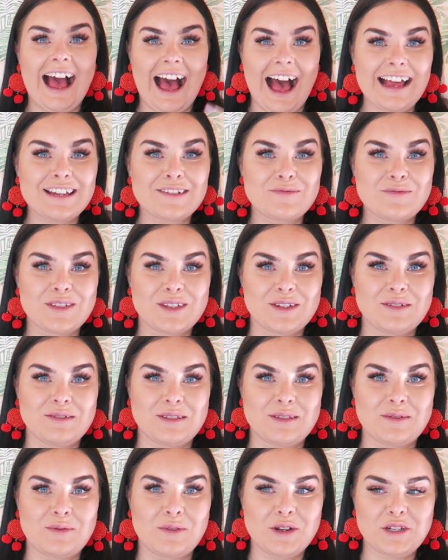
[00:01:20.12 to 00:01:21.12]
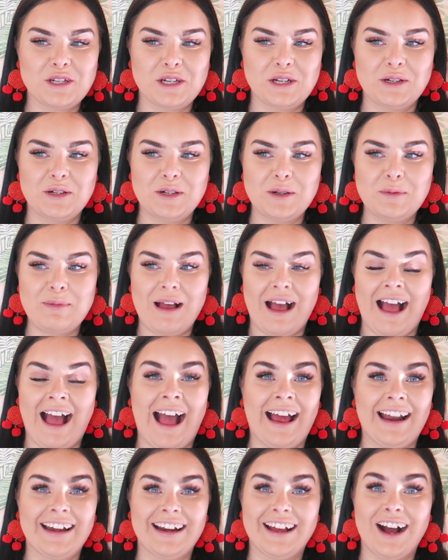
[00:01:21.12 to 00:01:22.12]
Adam's doing the washing up,
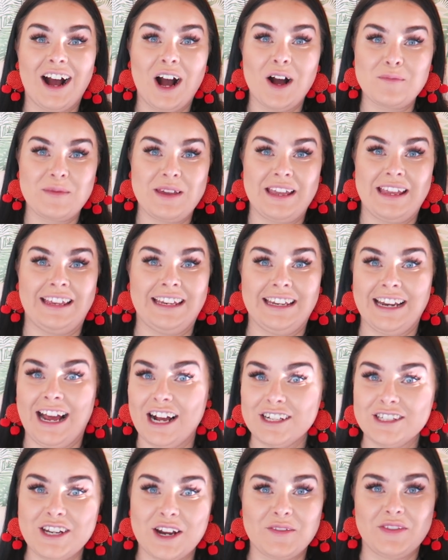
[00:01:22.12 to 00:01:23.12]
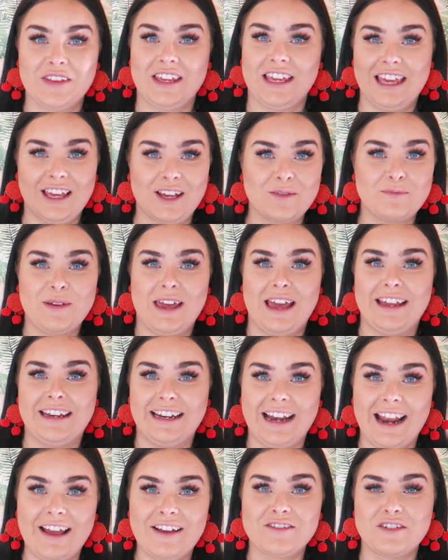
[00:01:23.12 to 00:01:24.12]
and I mean, I don't think he could be
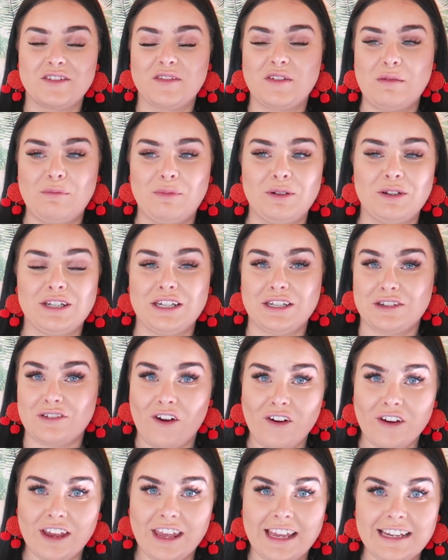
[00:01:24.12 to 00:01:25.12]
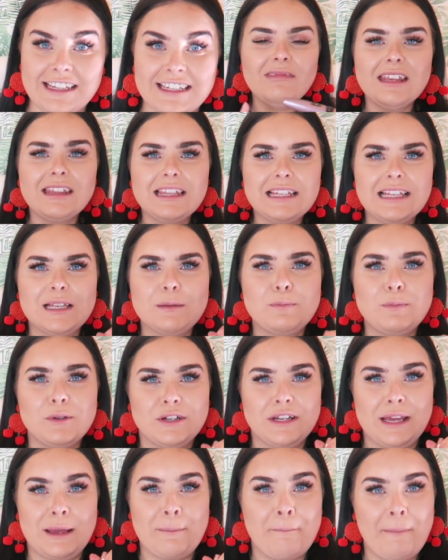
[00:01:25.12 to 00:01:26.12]
any louder if he bloody tried. This is
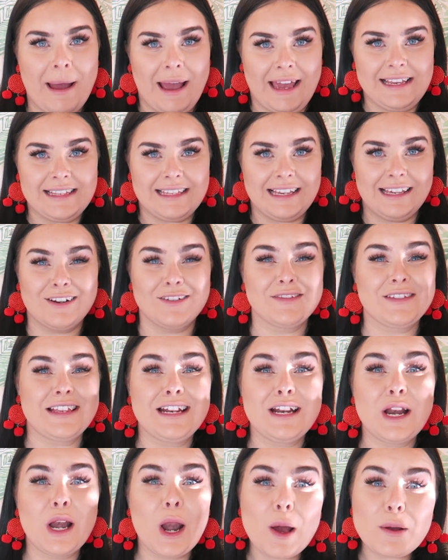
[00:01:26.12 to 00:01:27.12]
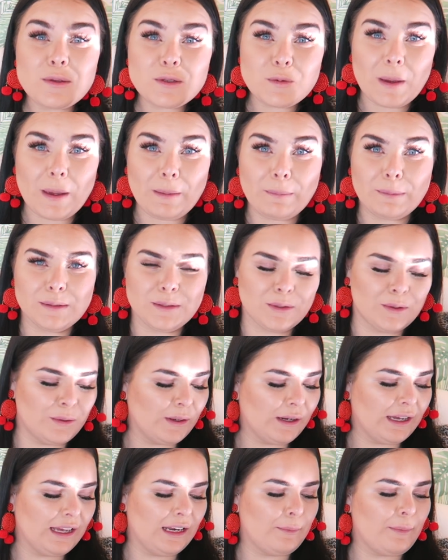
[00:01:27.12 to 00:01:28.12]
bloody amazing. I've seen loads of people
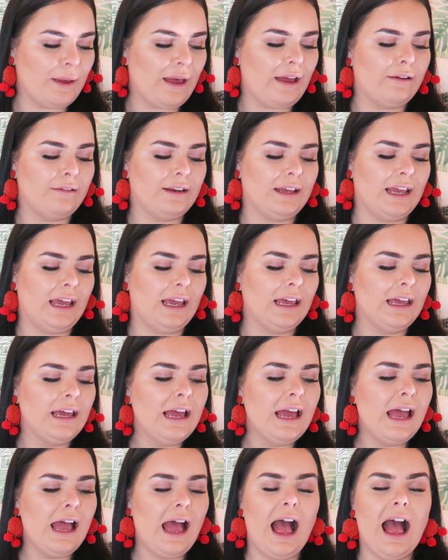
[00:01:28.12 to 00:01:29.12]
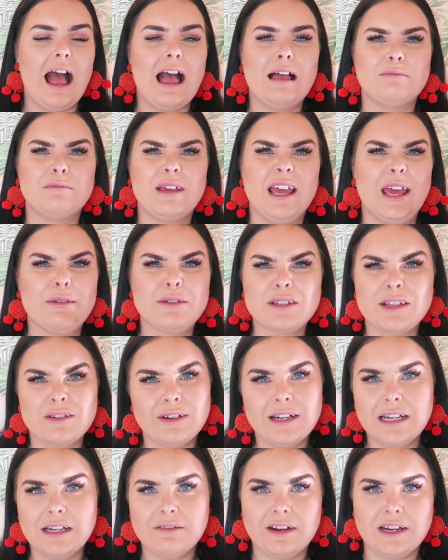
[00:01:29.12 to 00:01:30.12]
talking about it. It was a
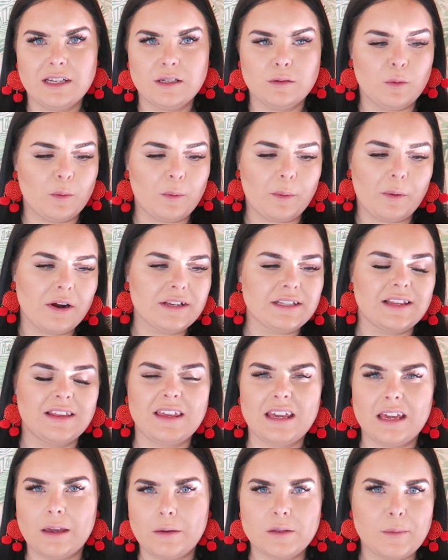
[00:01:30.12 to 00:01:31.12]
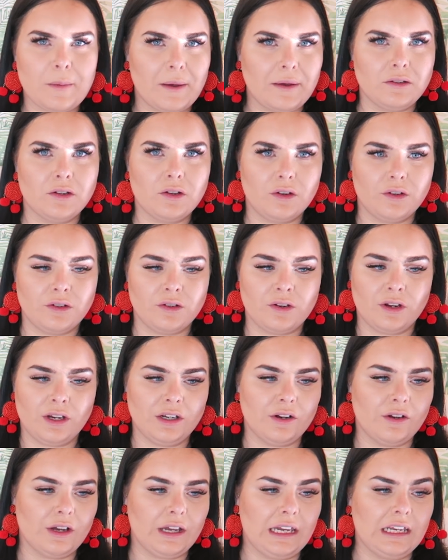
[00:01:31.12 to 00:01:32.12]
really reasonable price. I think it was about
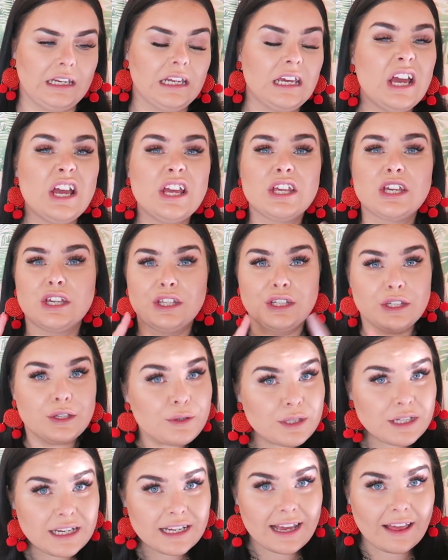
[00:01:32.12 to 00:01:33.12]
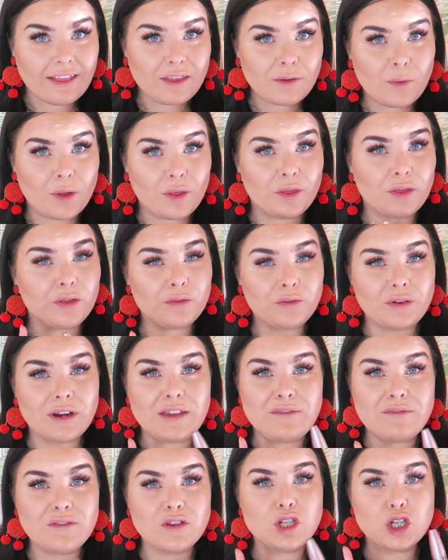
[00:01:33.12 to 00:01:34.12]
£9.99. You can usually get them on 3
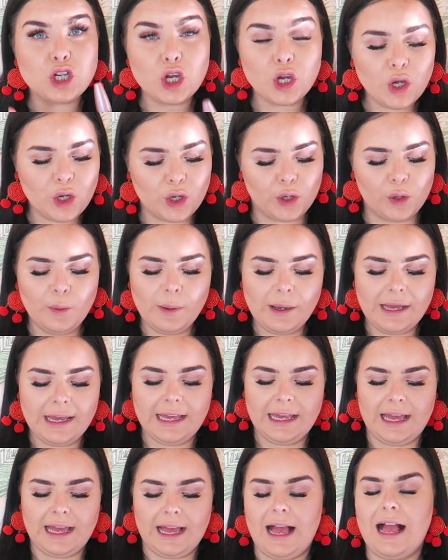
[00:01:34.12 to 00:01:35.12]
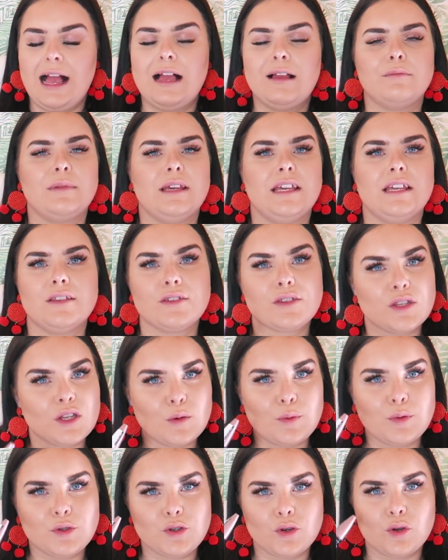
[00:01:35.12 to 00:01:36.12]
for 2 in
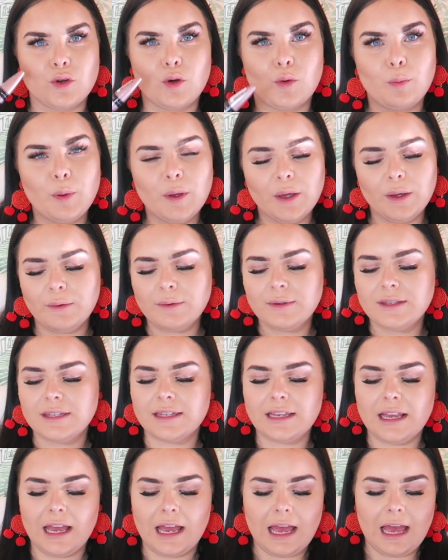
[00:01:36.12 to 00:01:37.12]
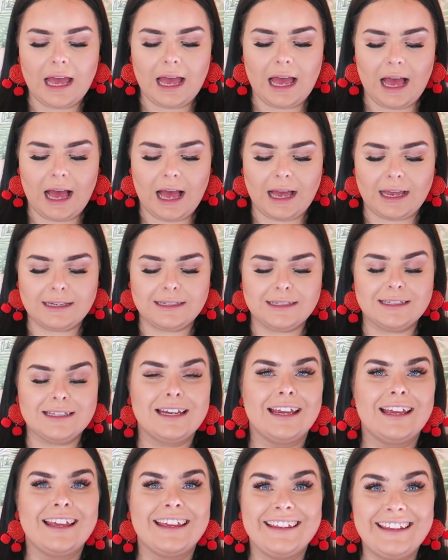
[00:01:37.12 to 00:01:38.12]
Superdrug or Boots, and
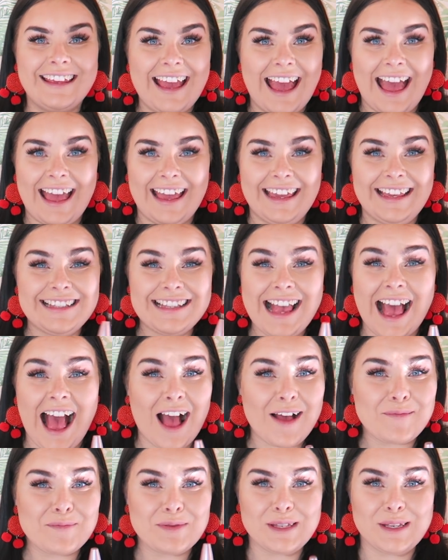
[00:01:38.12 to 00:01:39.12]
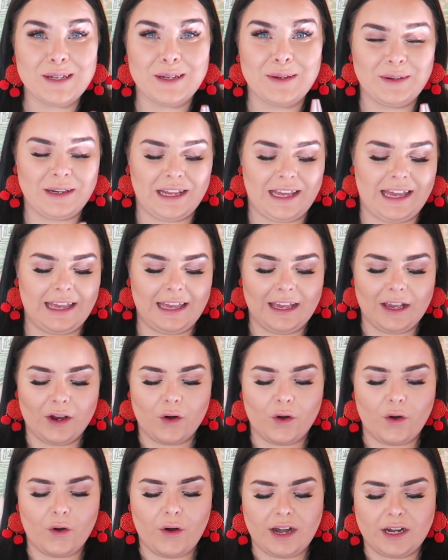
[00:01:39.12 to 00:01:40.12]
yeah, it's absolutely
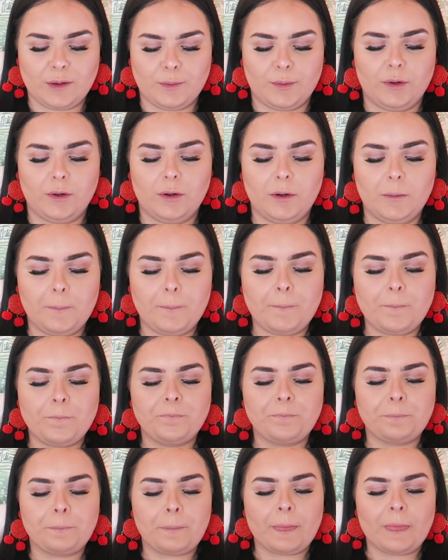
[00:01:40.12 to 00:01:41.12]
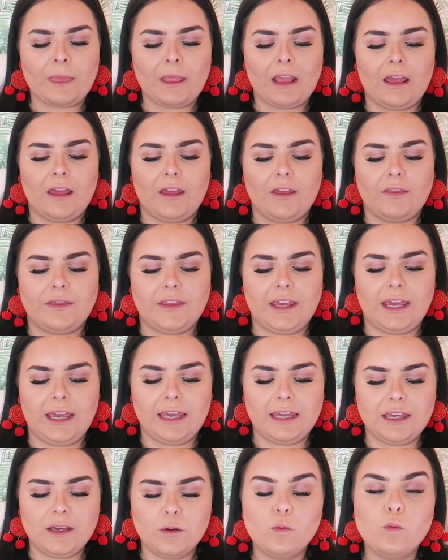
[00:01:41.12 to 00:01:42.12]
incredible.
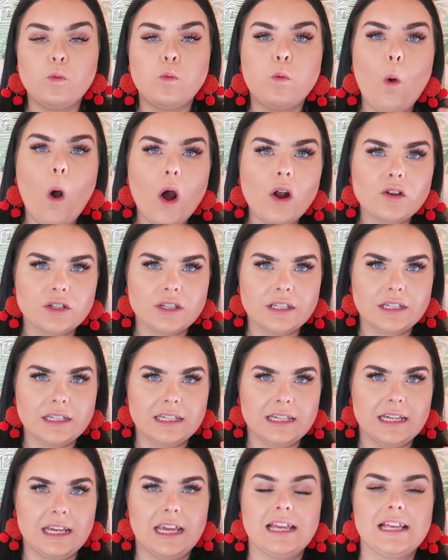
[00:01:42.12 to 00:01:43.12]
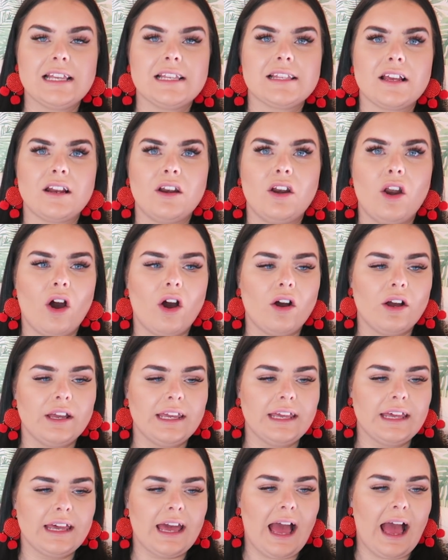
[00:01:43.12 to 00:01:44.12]
The wand is
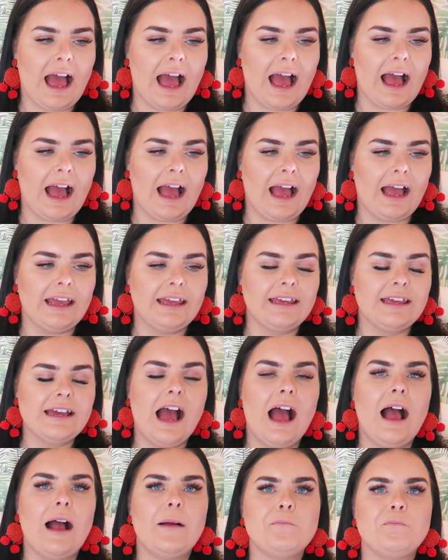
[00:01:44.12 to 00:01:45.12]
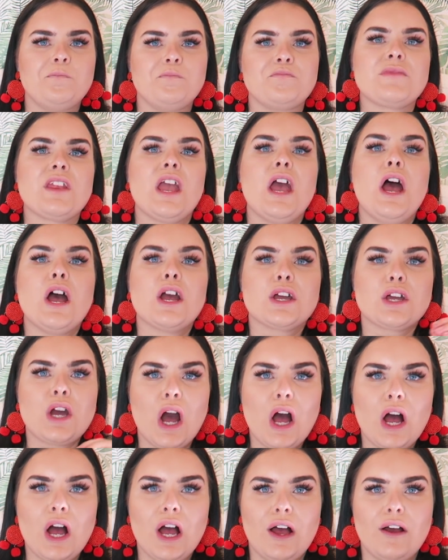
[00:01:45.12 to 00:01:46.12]
like a
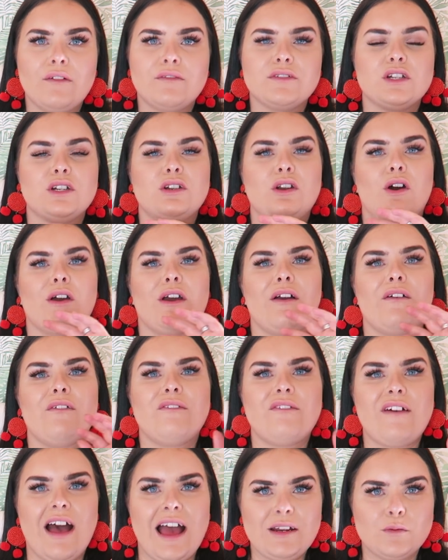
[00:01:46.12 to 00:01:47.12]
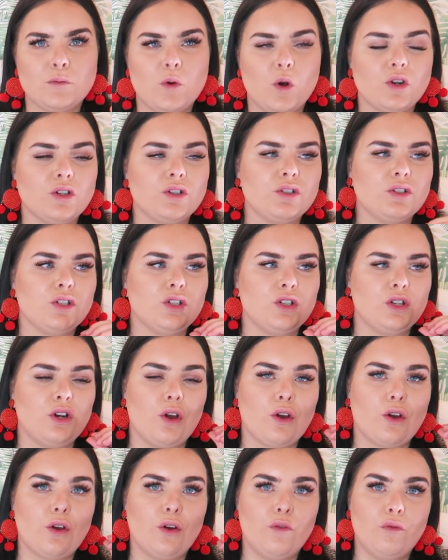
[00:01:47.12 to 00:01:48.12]
curved, like a fan wand,
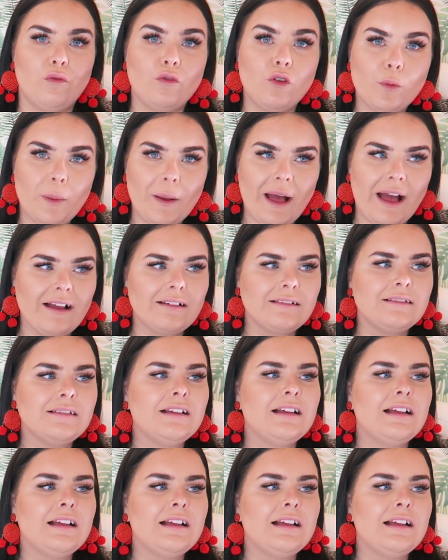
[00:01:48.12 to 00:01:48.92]
like a rubber,